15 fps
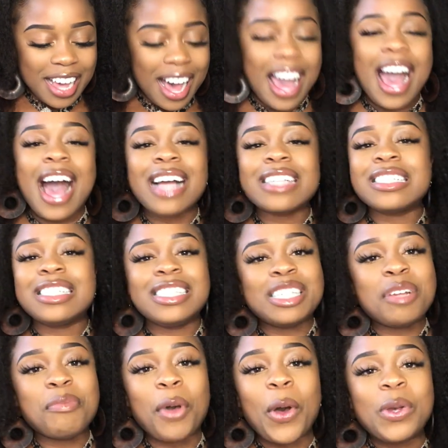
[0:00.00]
I actually
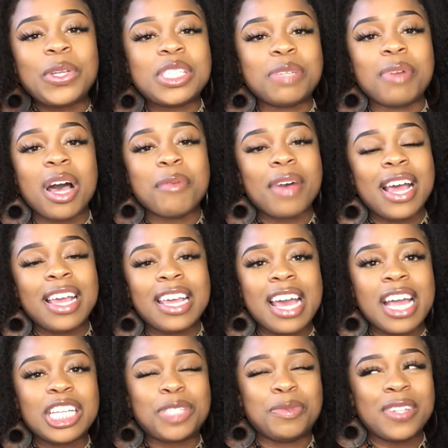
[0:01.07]
didn't post about my
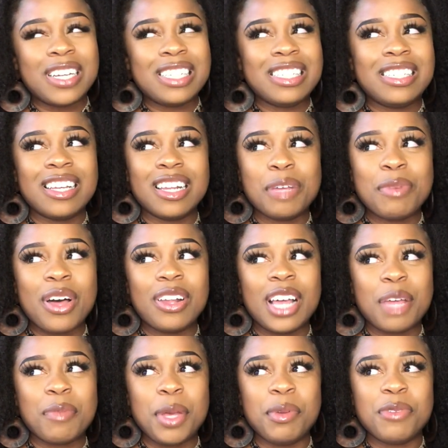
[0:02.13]
engagement until about
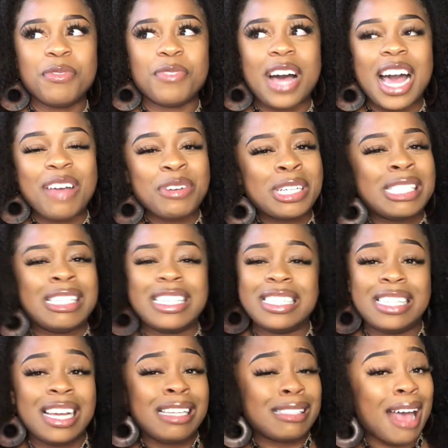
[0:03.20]
like maybe 5 or 6
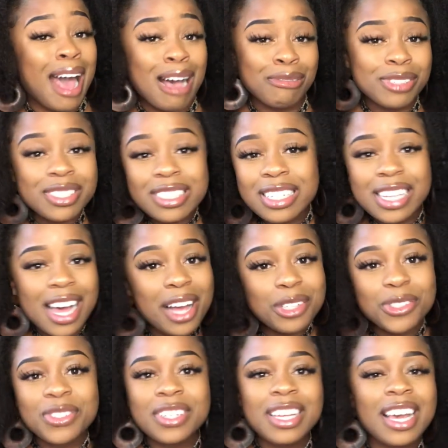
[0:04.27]
days after the
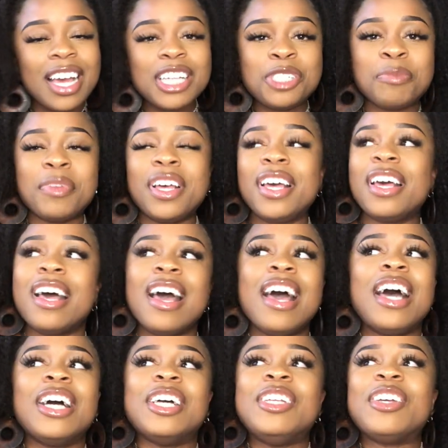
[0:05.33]
actual engagement,
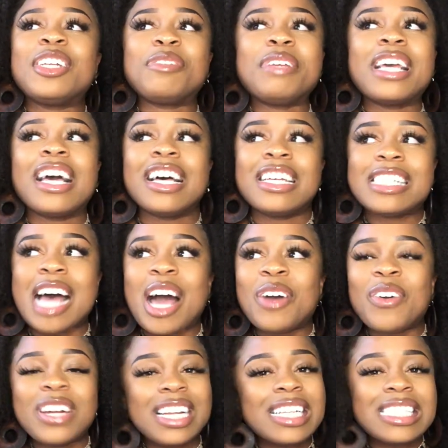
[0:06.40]
just because I
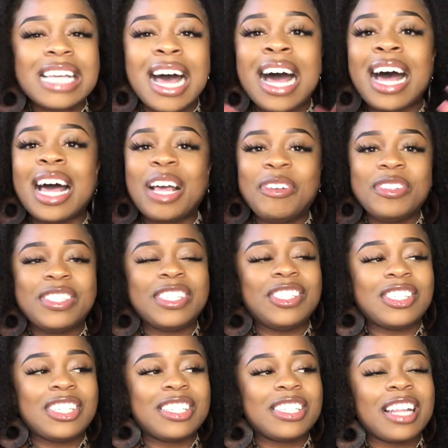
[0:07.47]
wanted time to
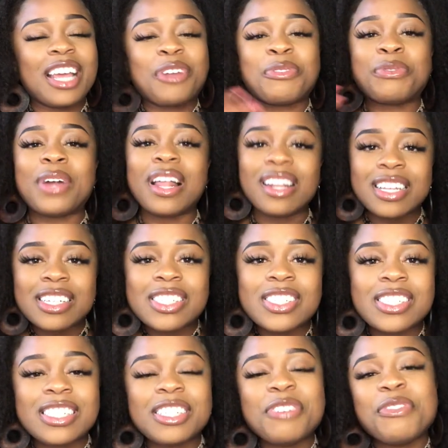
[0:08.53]
just like
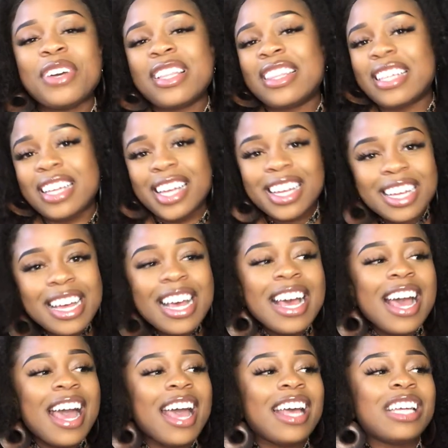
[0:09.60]
relish with it.
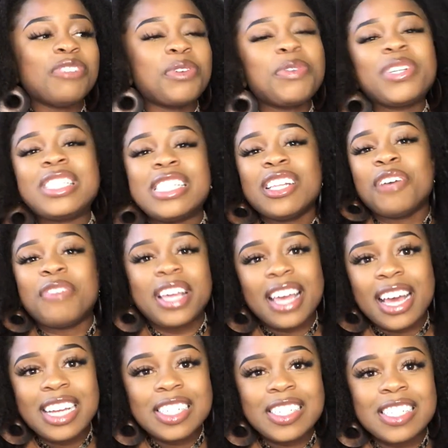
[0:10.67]
And we were still on
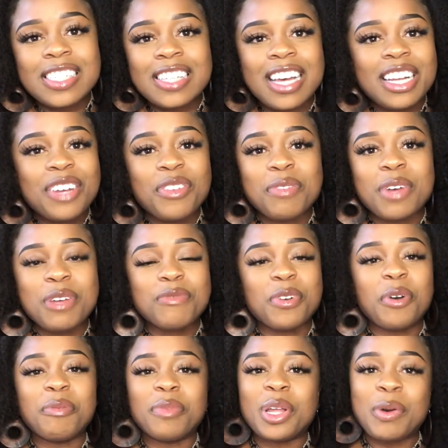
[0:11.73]
vacation, so I didn't want my
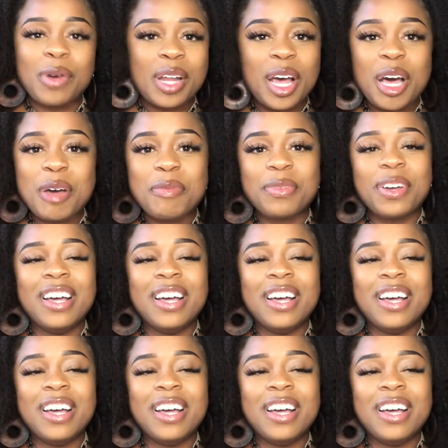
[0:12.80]
phone blowing up.